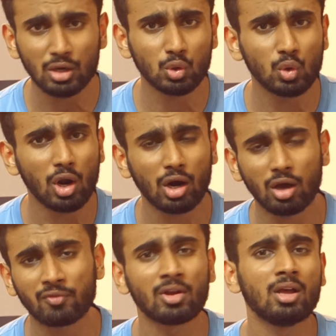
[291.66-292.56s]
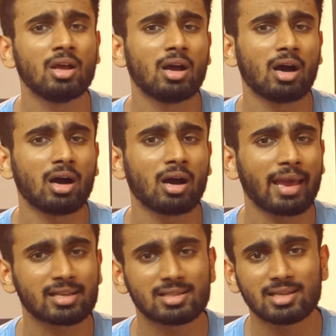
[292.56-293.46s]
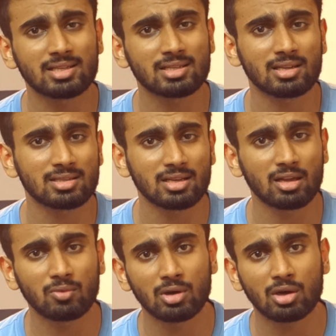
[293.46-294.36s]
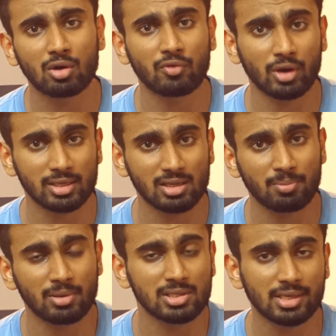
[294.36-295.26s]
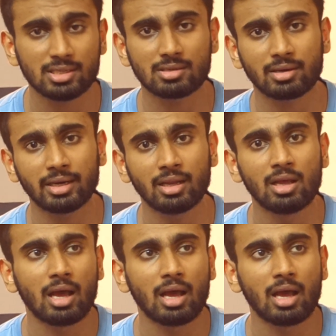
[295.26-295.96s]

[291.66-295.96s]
do a lot of exercises in a single workout, for example chest, right?